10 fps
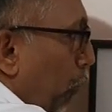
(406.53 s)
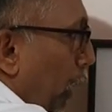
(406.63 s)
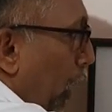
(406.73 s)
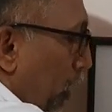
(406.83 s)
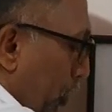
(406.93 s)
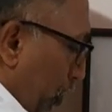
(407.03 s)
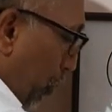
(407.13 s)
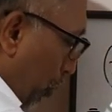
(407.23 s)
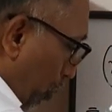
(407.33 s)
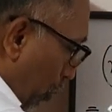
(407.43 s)
plus
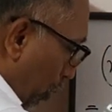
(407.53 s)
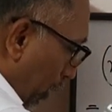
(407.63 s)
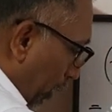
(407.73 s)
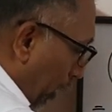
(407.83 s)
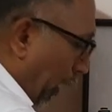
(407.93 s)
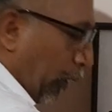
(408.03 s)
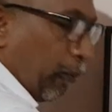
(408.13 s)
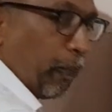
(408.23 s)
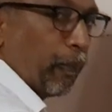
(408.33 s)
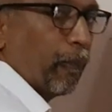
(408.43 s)
2, 3.
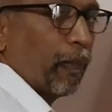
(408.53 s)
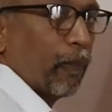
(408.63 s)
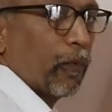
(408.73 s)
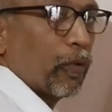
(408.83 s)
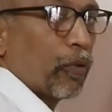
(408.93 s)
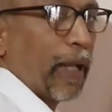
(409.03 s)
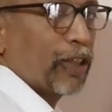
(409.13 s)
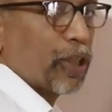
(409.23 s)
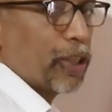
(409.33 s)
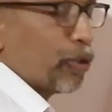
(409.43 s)
So
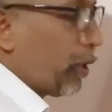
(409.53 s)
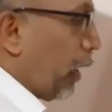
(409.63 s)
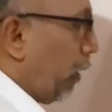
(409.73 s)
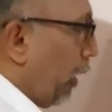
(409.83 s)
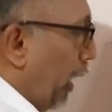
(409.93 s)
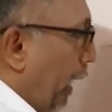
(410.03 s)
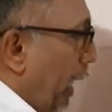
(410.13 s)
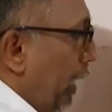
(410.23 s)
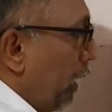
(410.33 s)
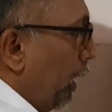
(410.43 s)
x raised to 3.
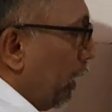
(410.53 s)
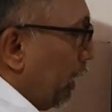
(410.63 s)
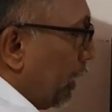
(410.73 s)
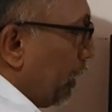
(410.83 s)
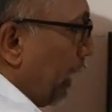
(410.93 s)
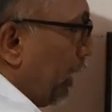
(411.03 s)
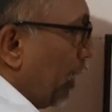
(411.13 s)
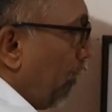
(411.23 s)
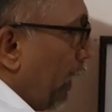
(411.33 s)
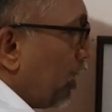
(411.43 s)
Again, this
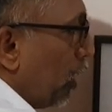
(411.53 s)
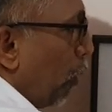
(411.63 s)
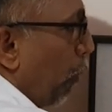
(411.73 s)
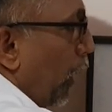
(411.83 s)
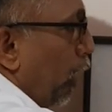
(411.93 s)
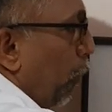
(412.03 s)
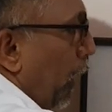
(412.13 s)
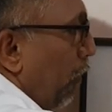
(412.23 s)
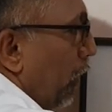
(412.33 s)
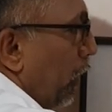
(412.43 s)
negative x
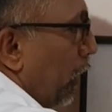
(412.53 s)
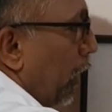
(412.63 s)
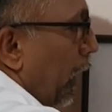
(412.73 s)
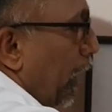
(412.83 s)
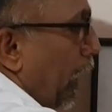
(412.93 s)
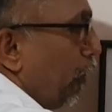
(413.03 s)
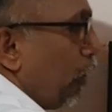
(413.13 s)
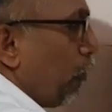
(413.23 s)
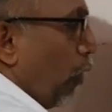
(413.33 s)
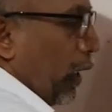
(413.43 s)
multiply with the
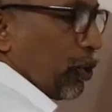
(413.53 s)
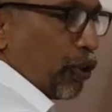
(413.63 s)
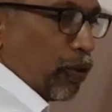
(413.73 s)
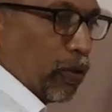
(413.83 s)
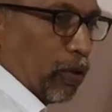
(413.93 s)
negative 4x.